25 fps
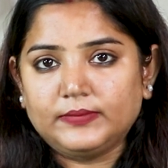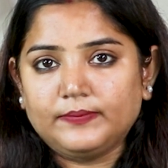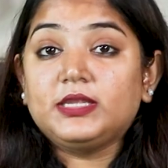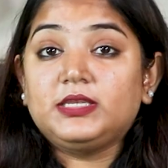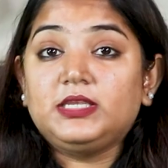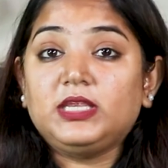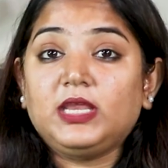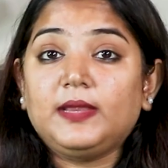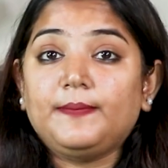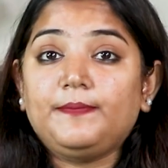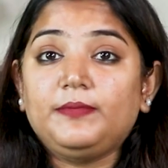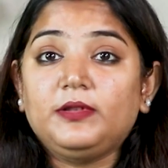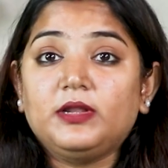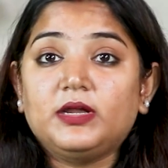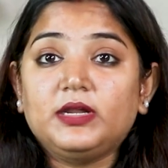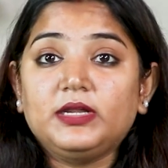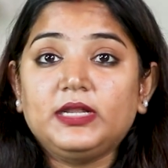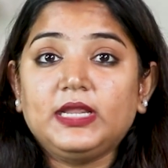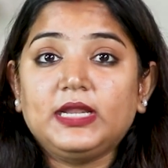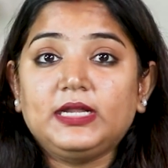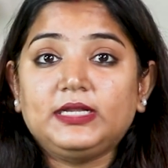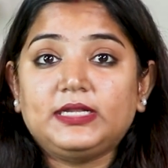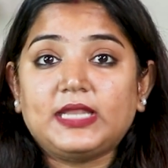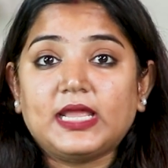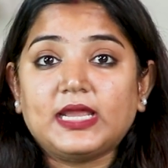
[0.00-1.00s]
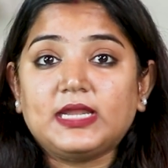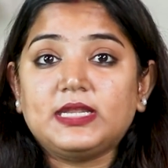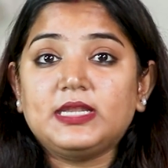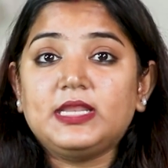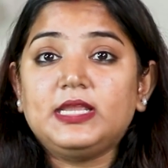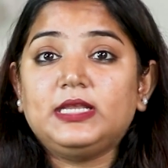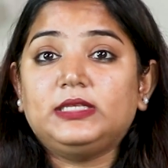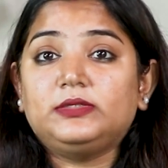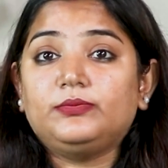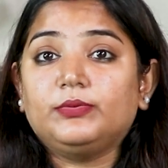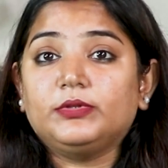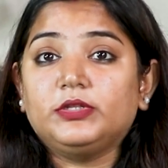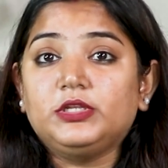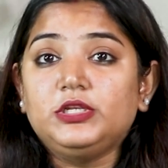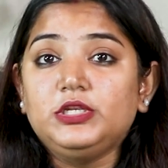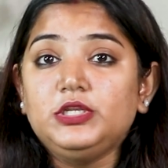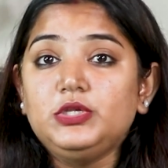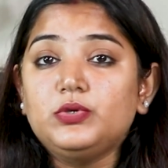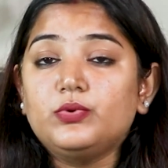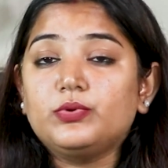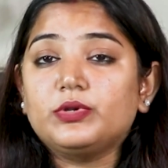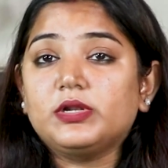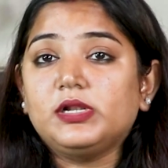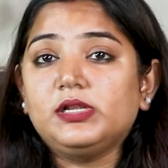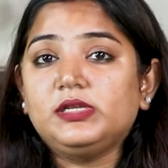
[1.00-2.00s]
Deep learning techniques with
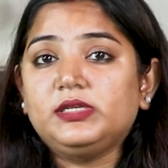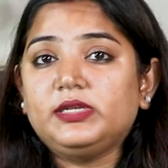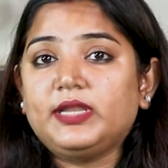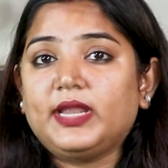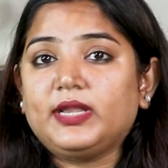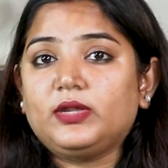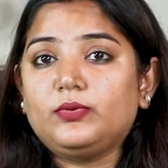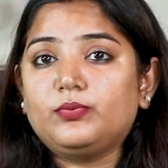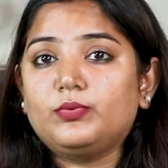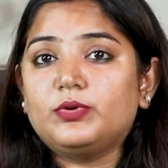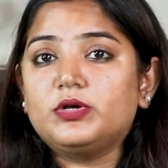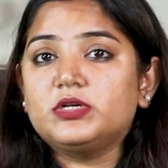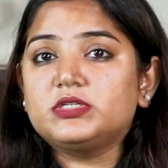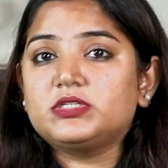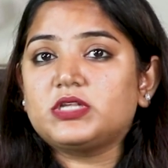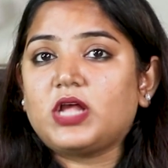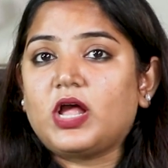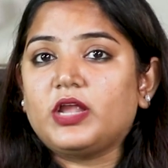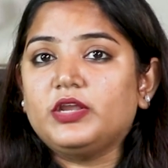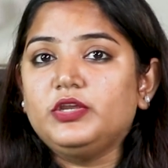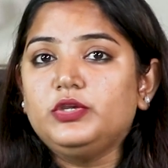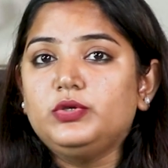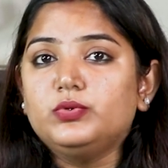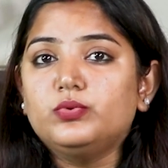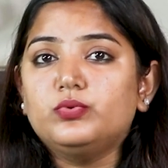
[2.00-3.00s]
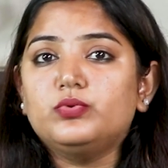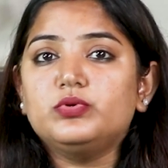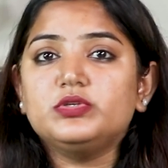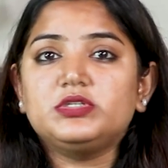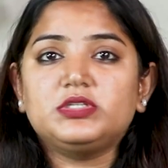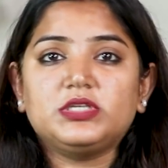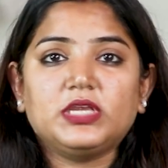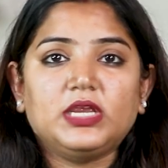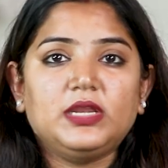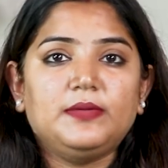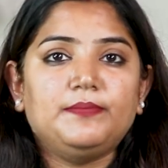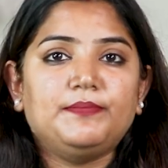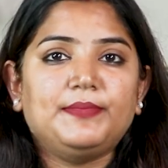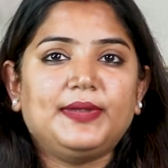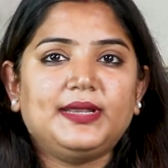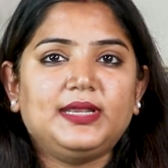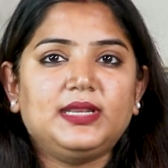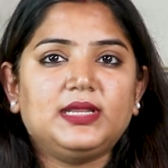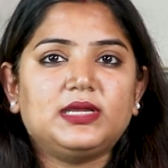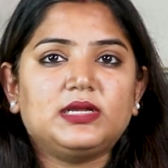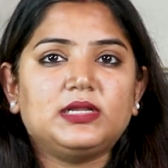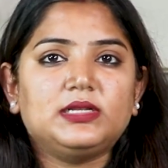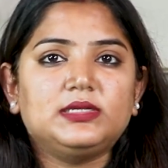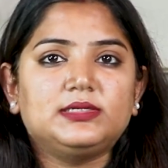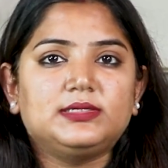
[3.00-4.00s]
neural networks are used in
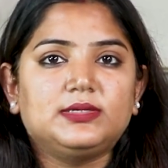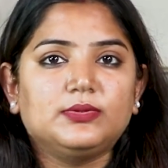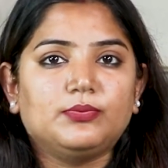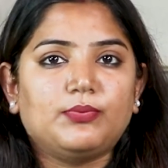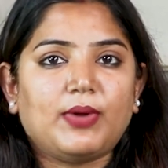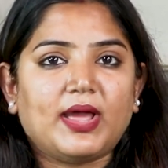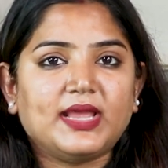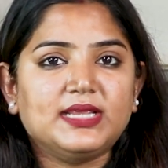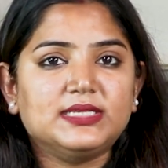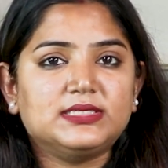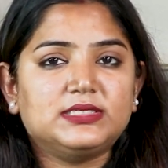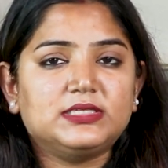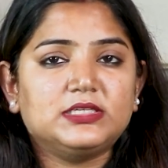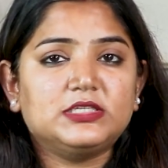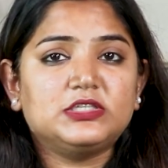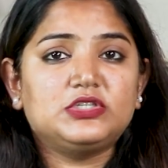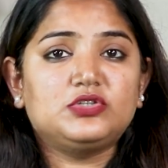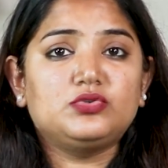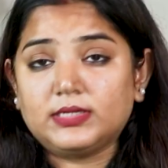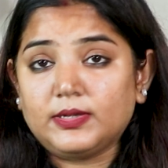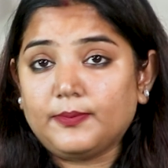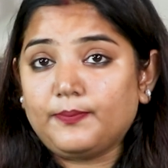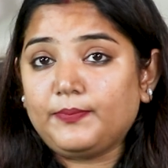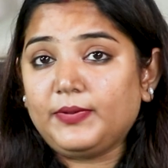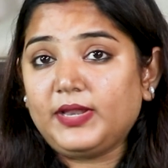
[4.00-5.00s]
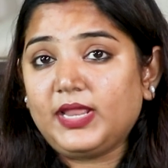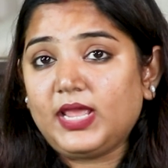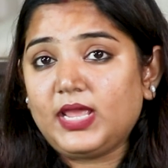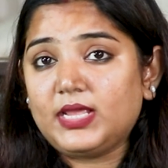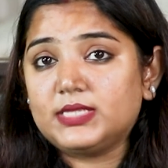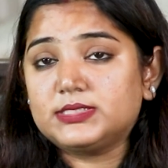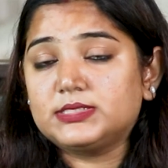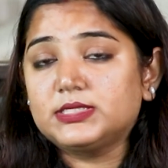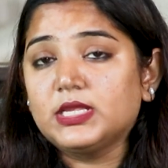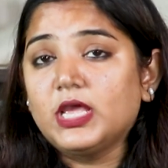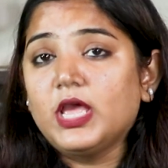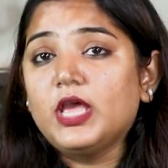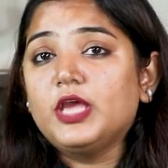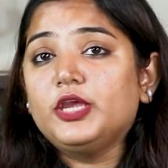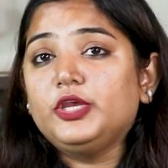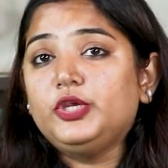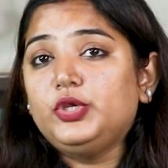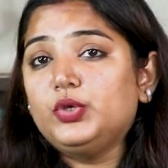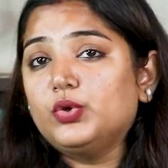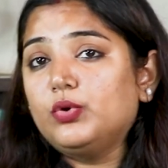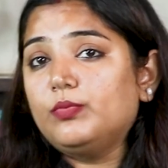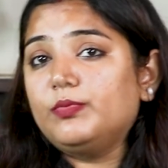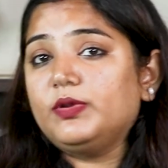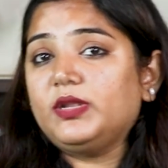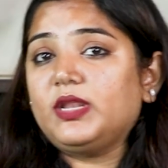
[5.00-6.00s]
medical devices to replace
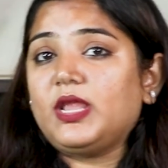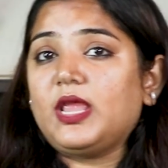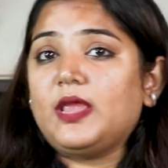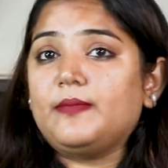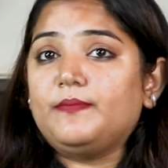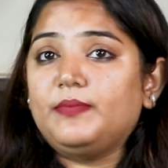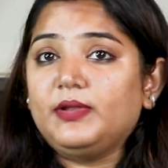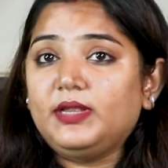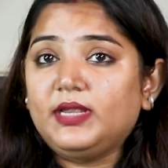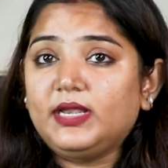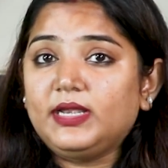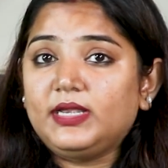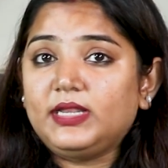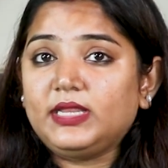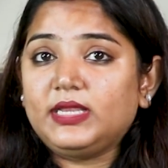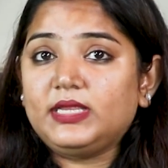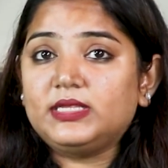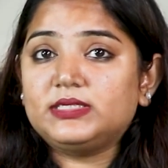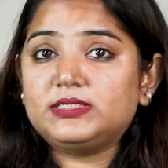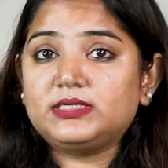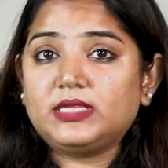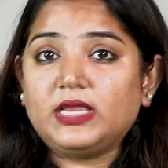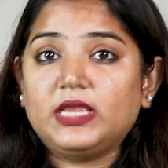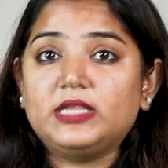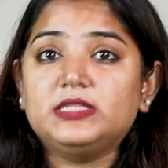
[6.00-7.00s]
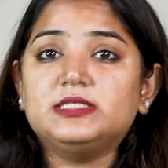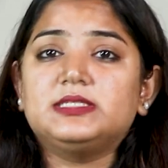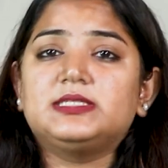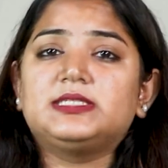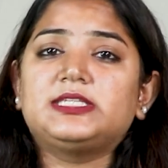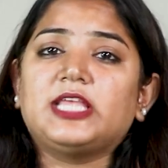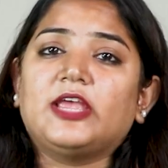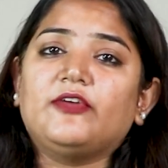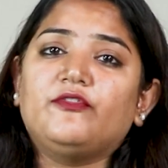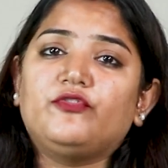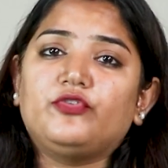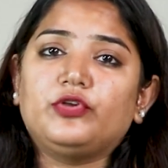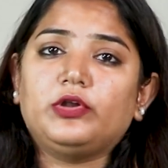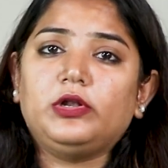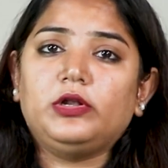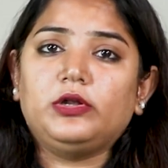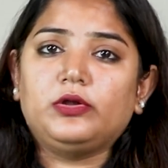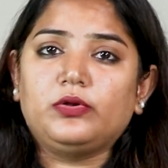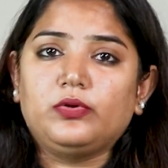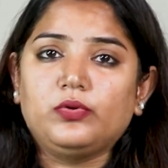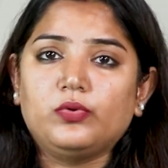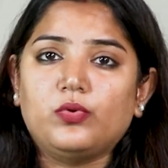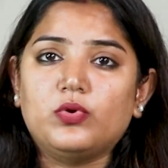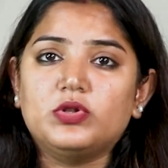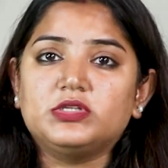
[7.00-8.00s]
human abilities in several
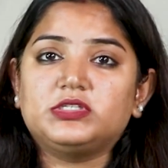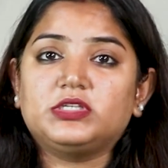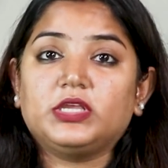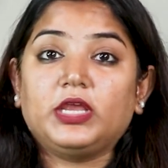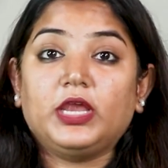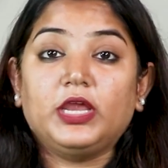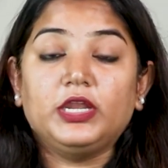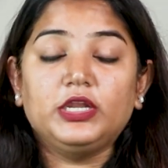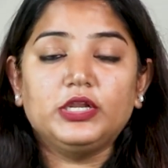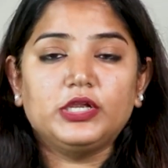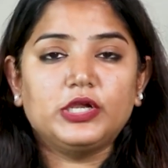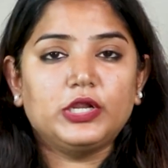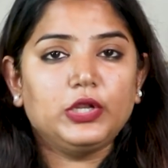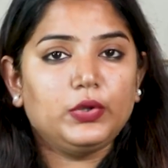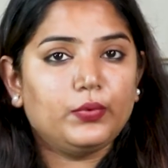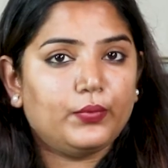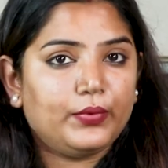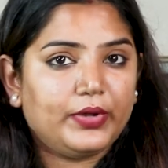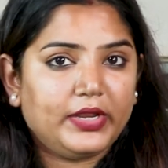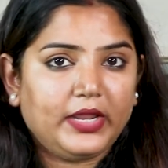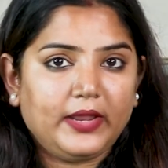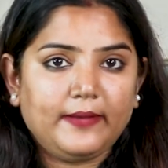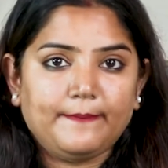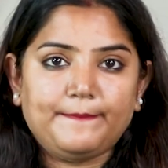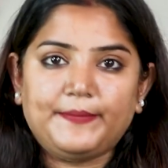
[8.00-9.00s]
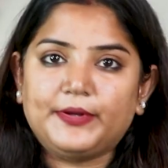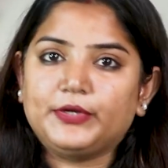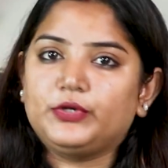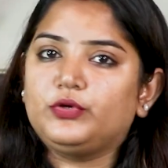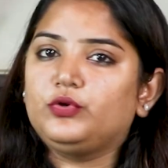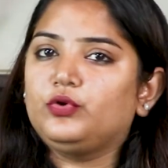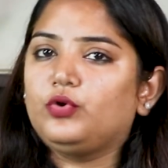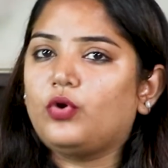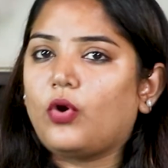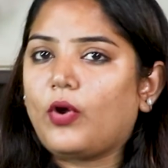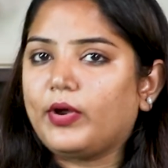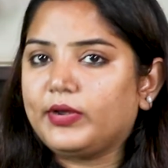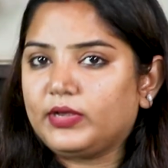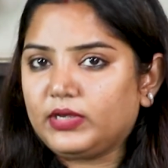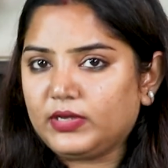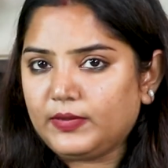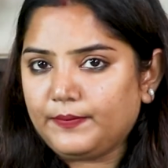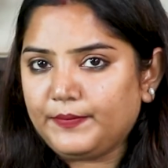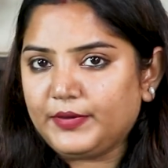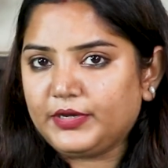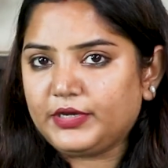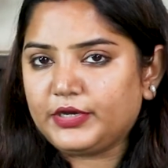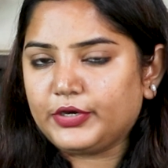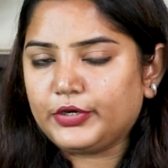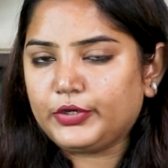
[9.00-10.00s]
roles, including but not
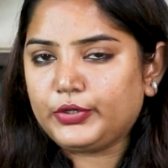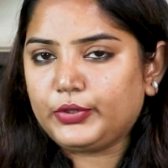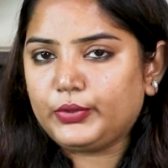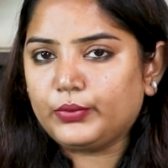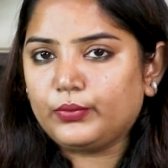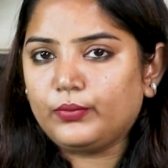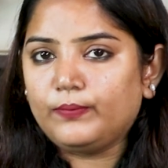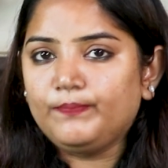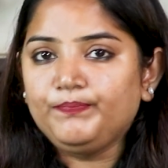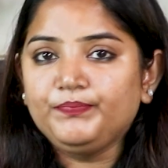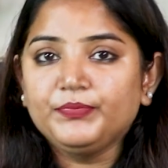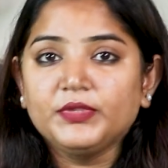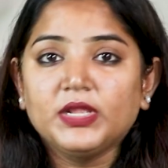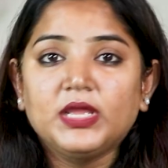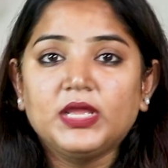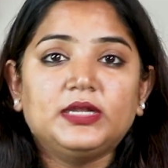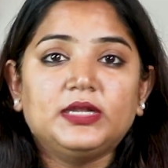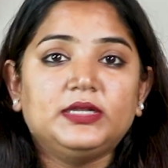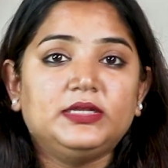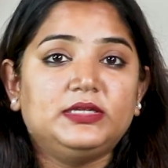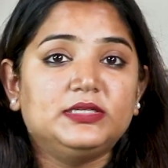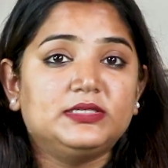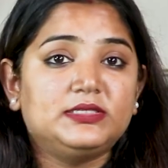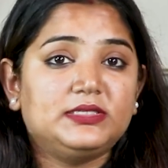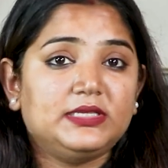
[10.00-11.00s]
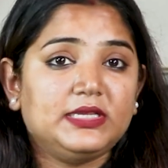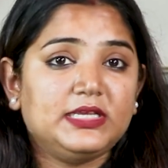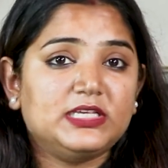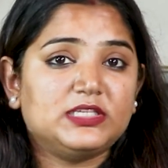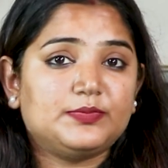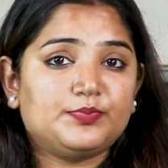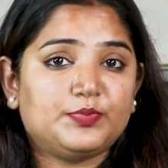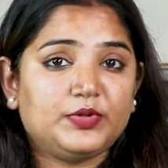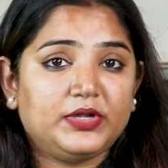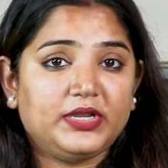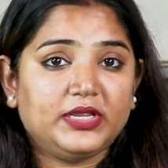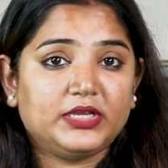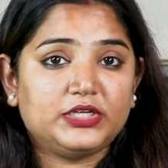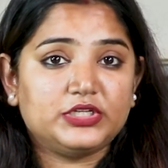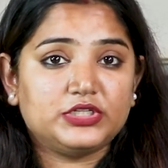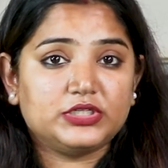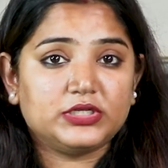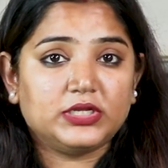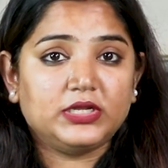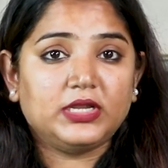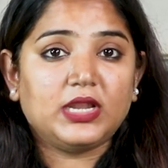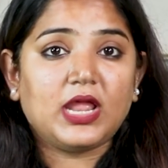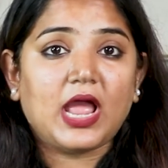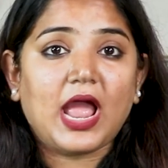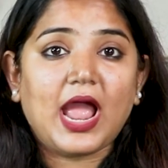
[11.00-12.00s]
limited to disease
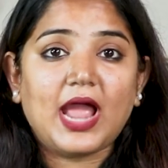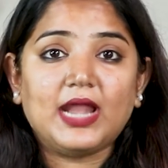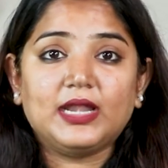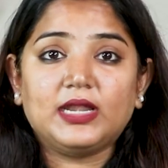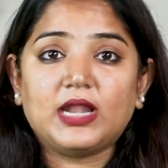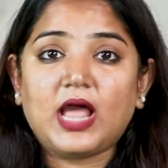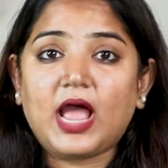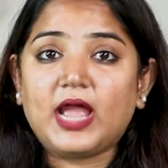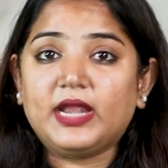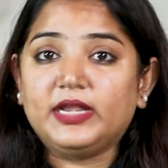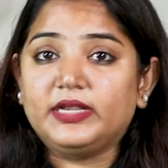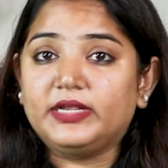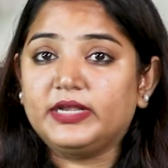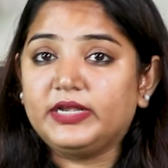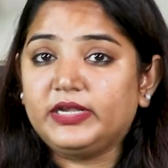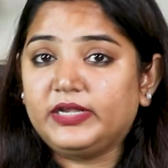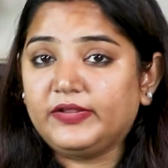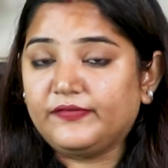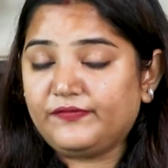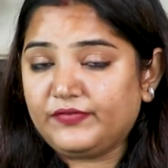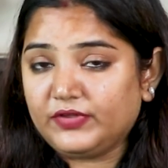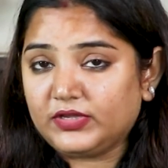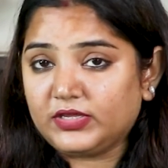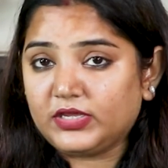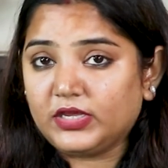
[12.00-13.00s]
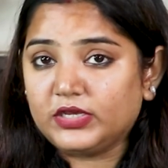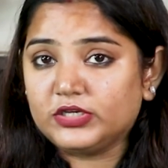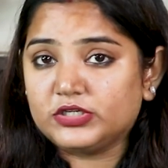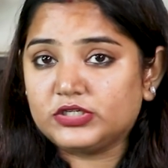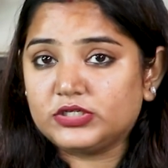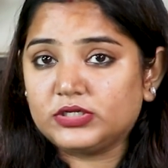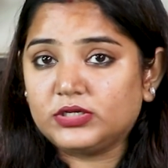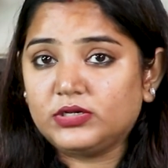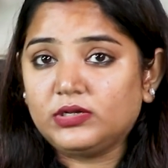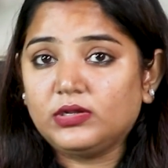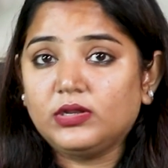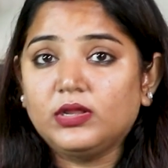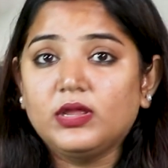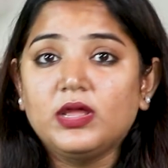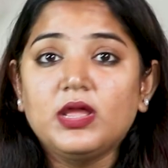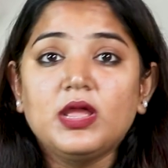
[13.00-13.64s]
prediction and identification,